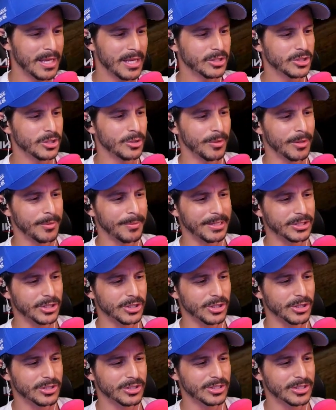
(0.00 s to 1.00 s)
So you want to make sure
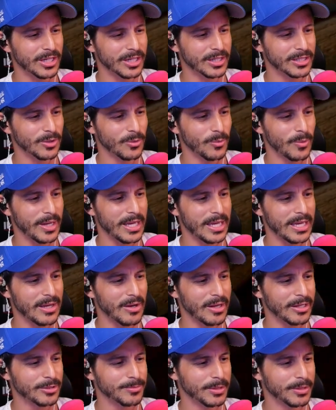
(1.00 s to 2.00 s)
you're tucked away
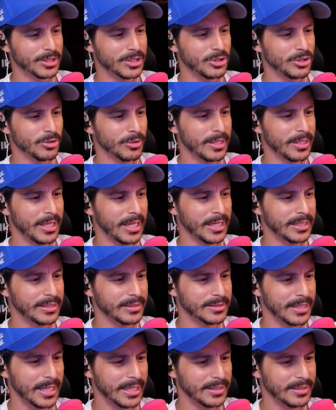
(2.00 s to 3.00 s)
as much as you can
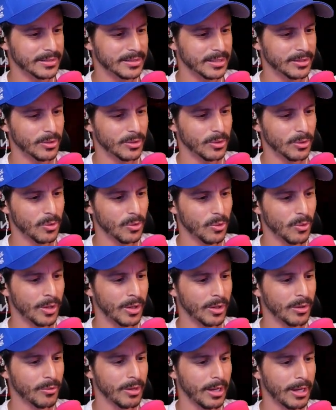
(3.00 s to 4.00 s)
inside this little
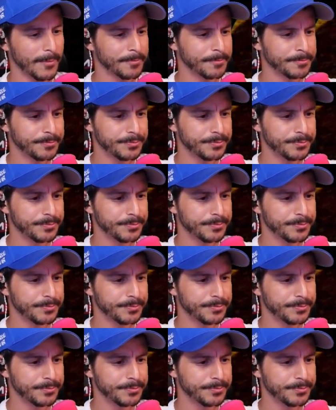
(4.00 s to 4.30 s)
corner, okay?